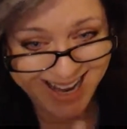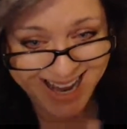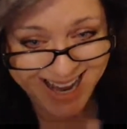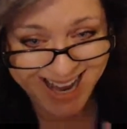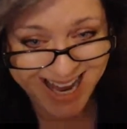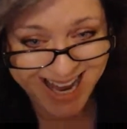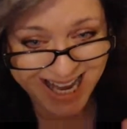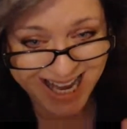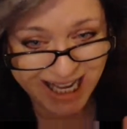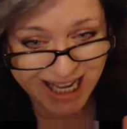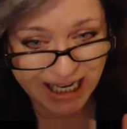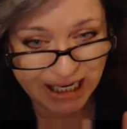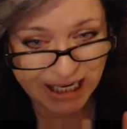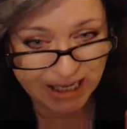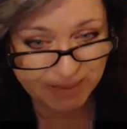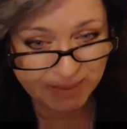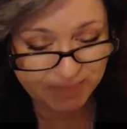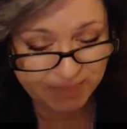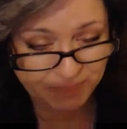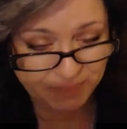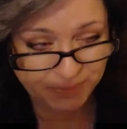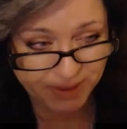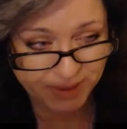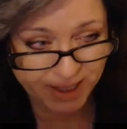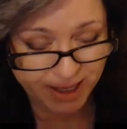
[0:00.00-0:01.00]

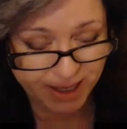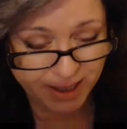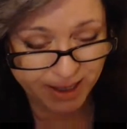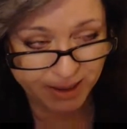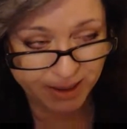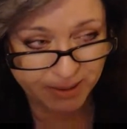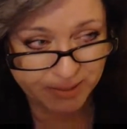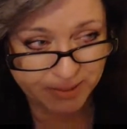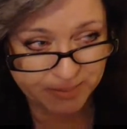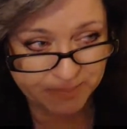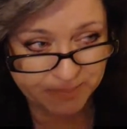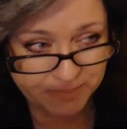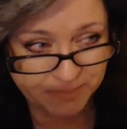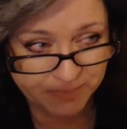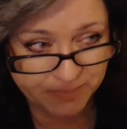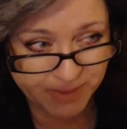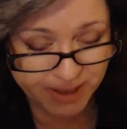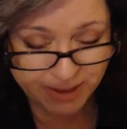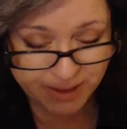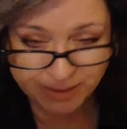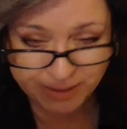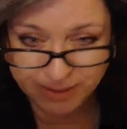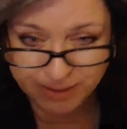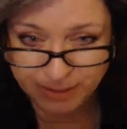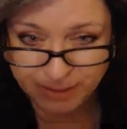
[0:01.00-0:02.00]
and
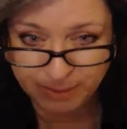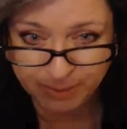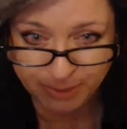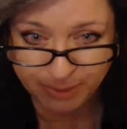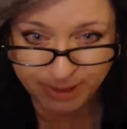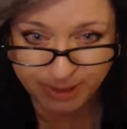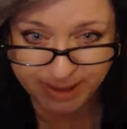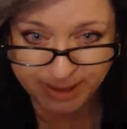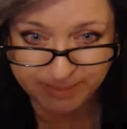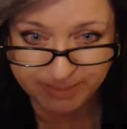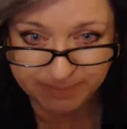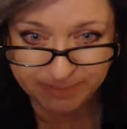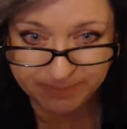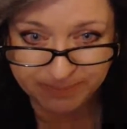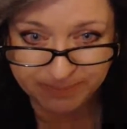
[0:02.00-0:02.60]
exuberant.